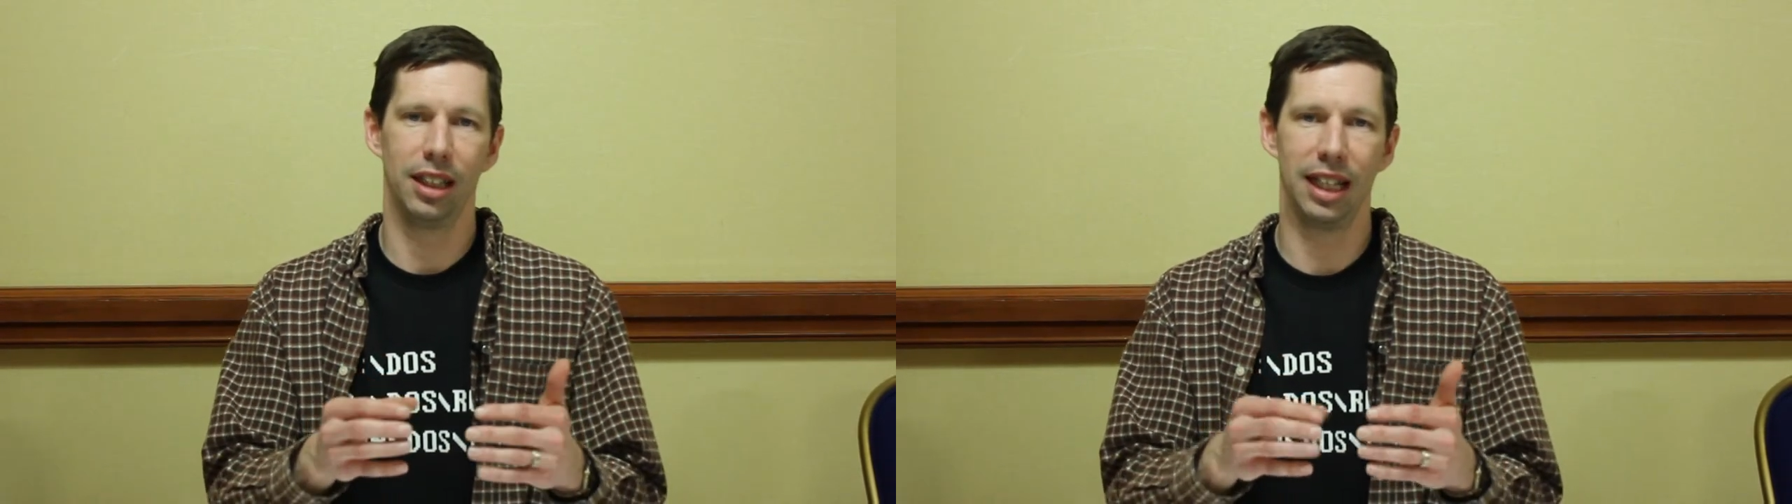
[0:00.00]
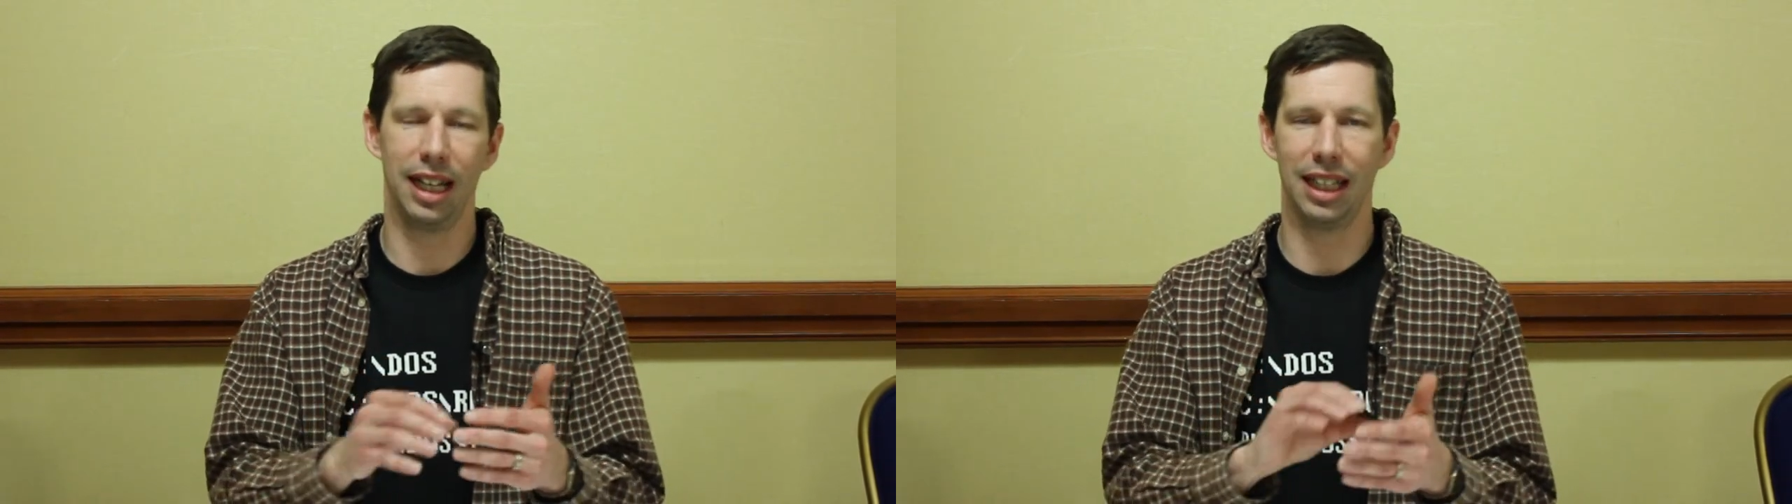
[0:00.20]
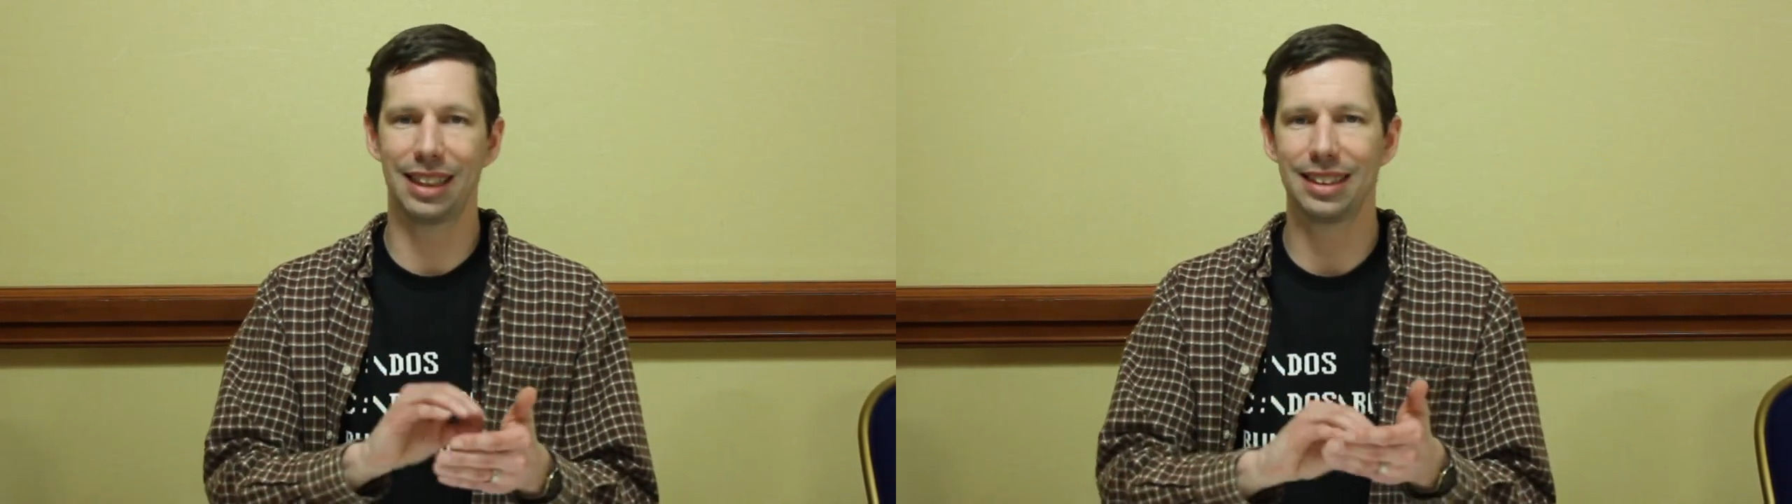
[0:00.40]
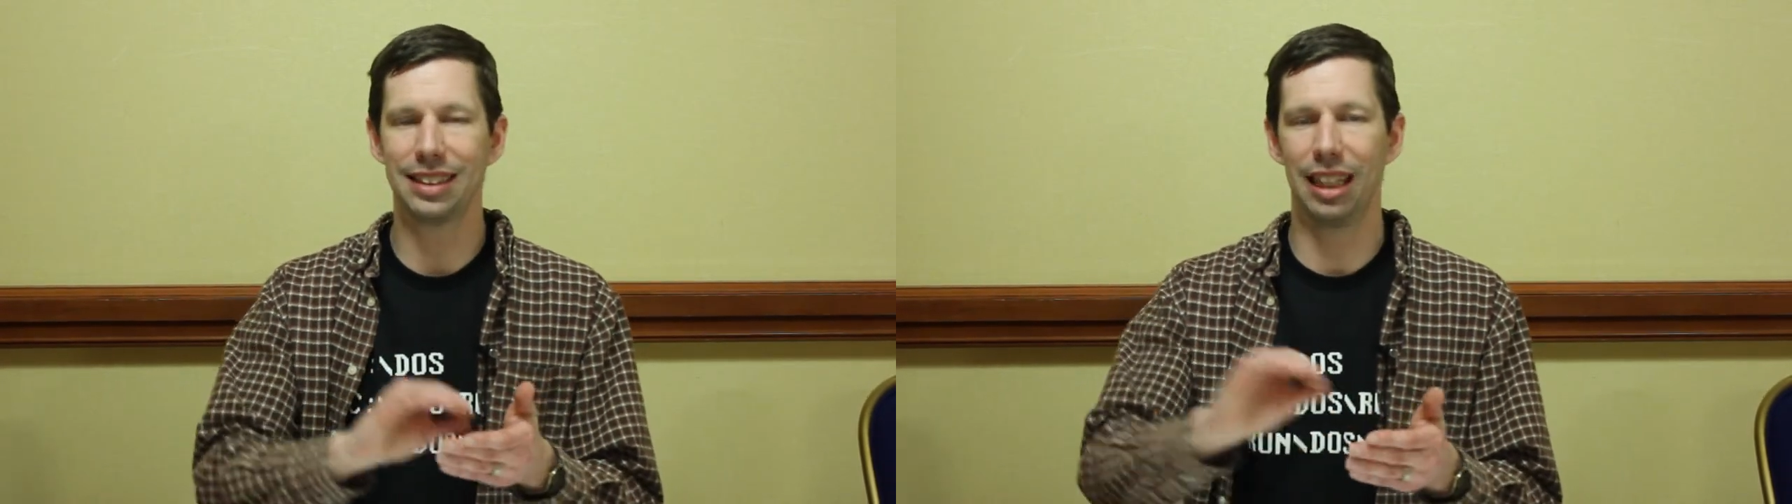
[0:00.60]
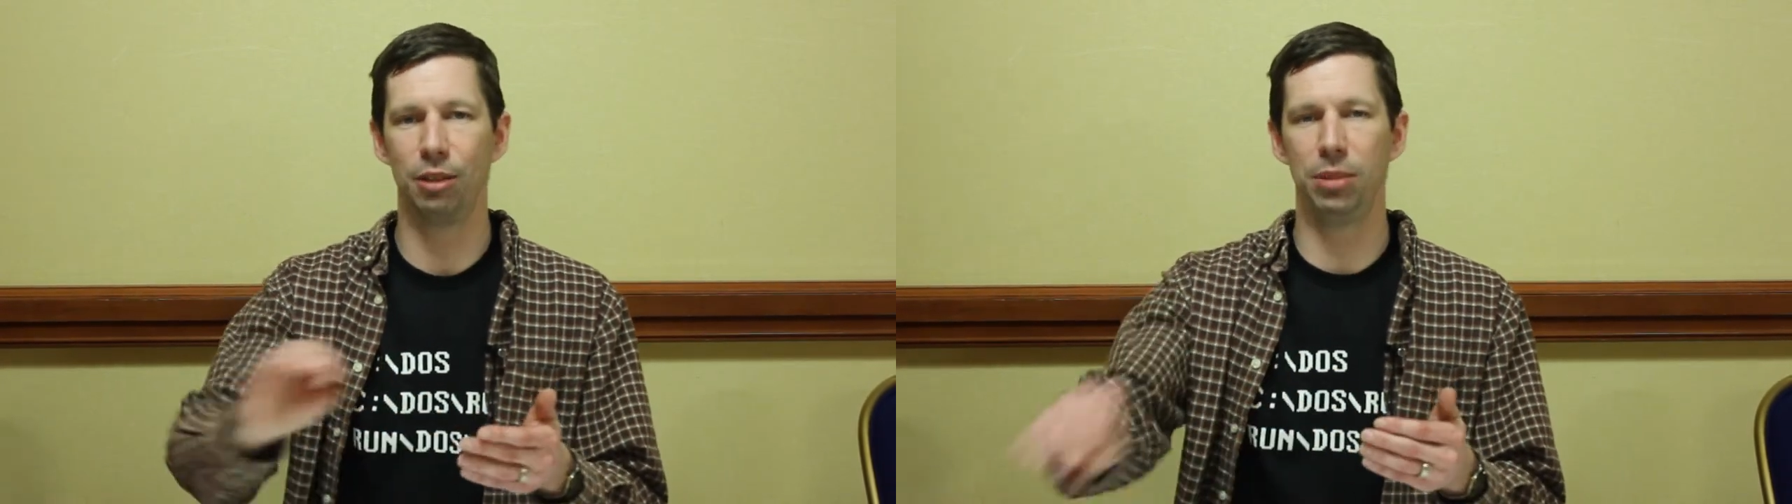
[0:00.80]
that
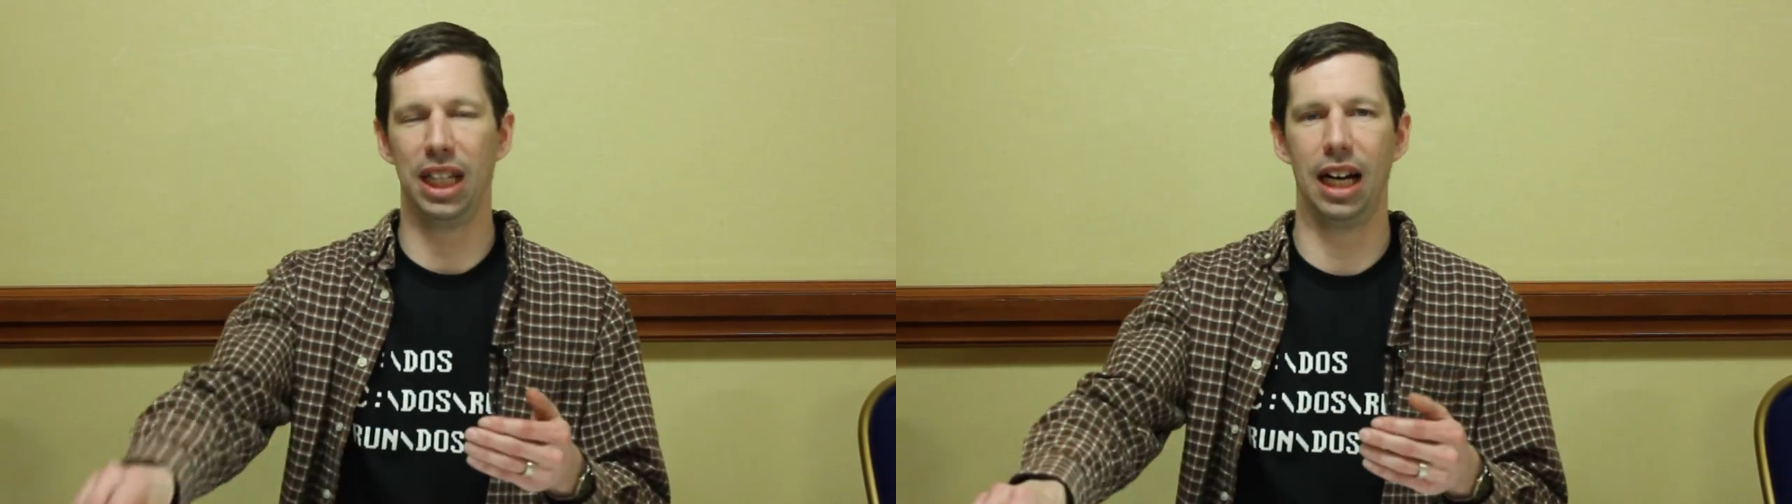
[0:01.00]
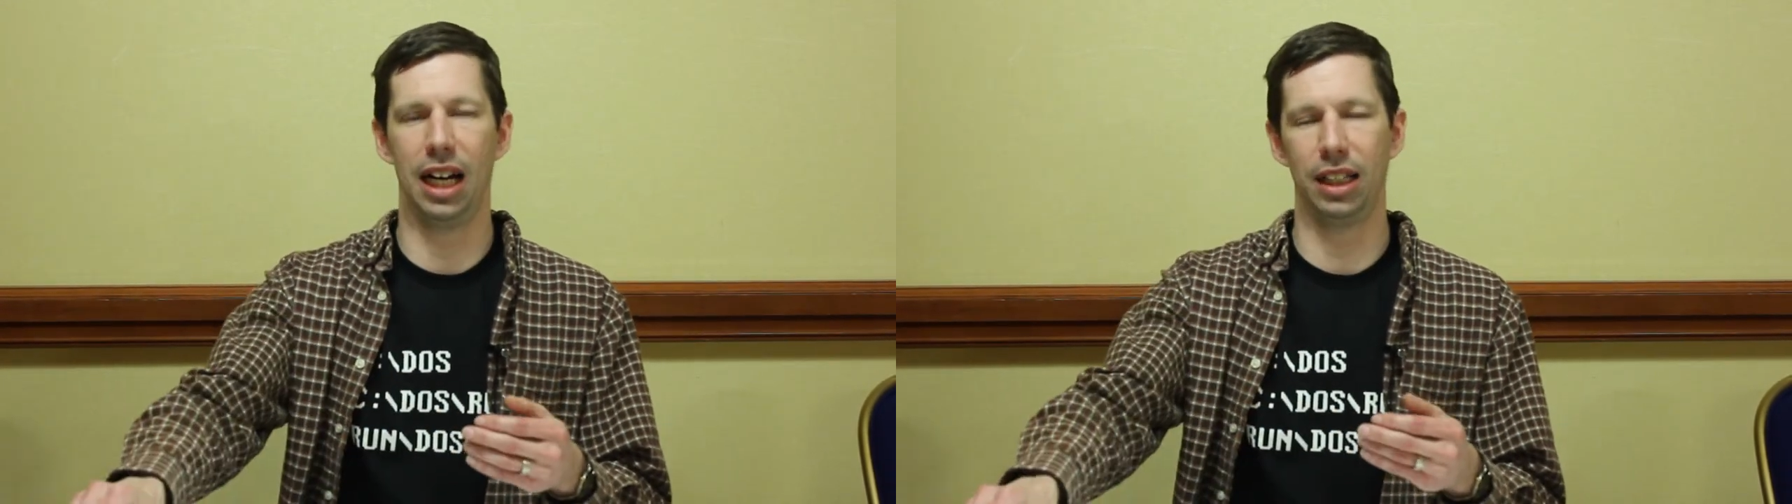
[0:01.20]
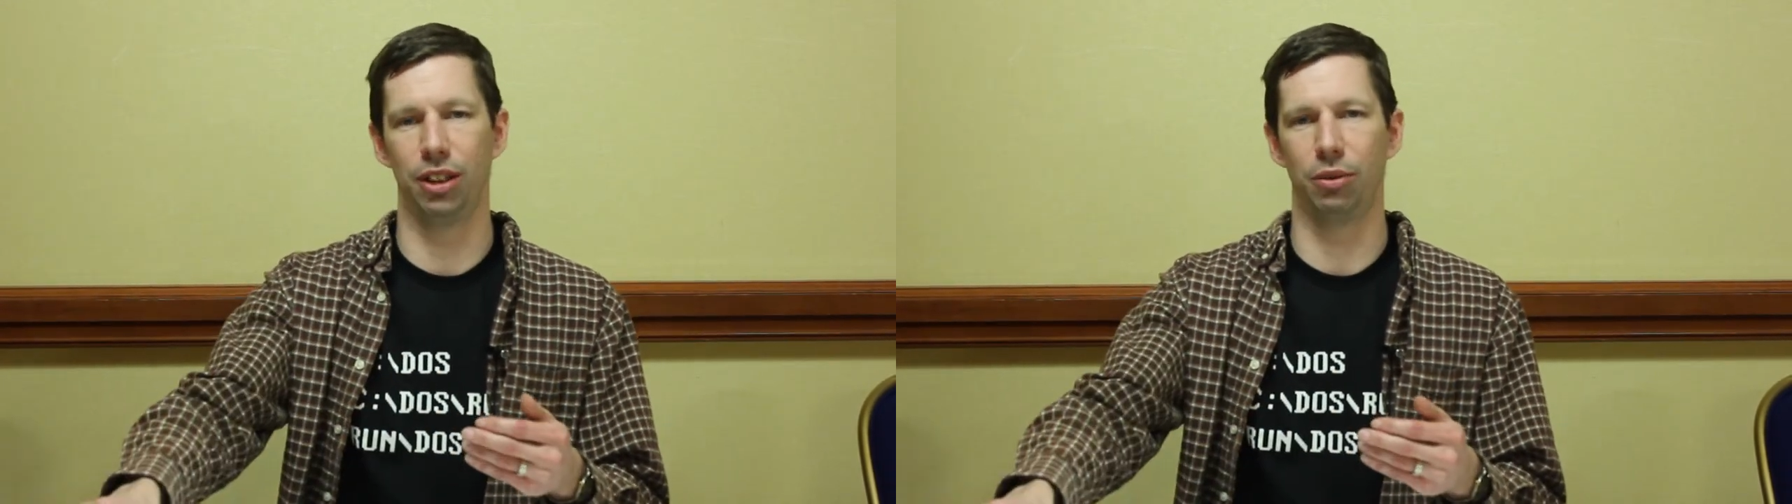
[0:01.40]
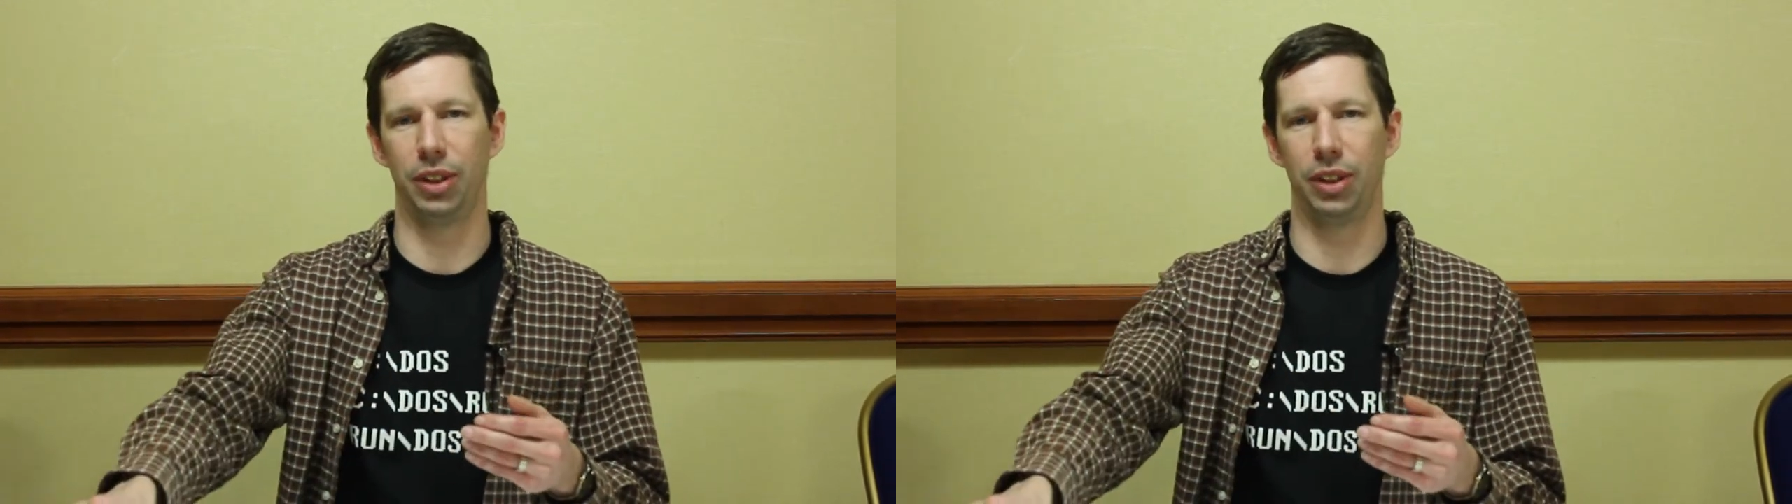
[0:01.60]
extend beyond the